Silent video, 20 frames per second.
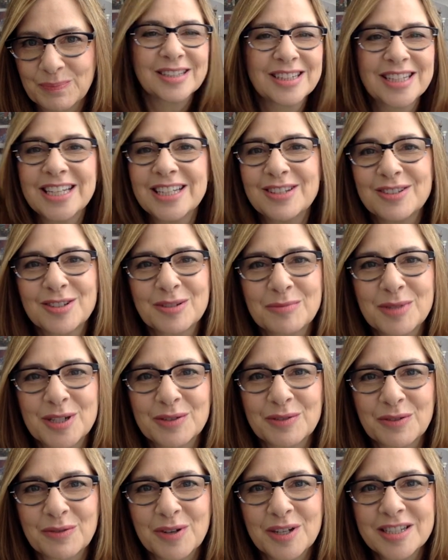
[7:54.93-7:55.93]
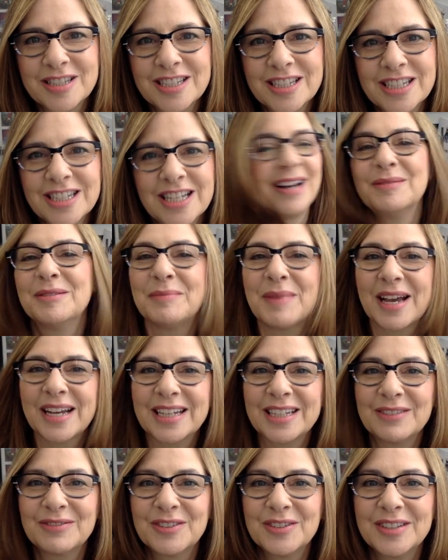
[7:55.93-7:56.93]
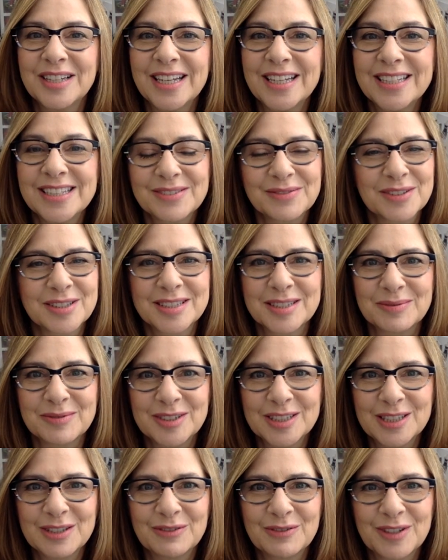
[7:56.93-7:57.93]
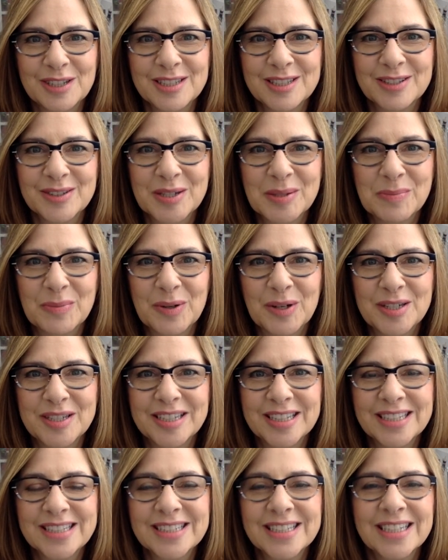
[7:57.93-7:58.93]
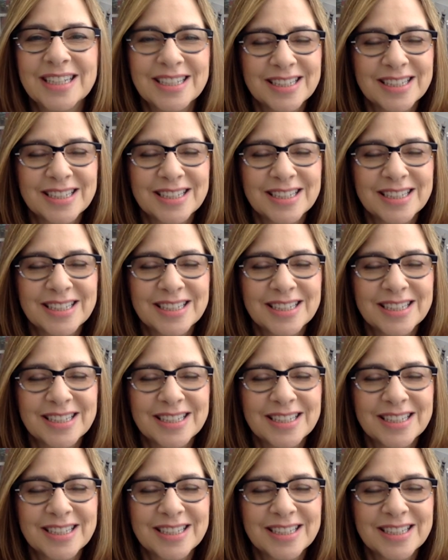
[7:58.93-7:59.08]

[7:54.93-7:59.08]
Thank you so much for watching. I'll be back in a few days with some really fun sewing projects,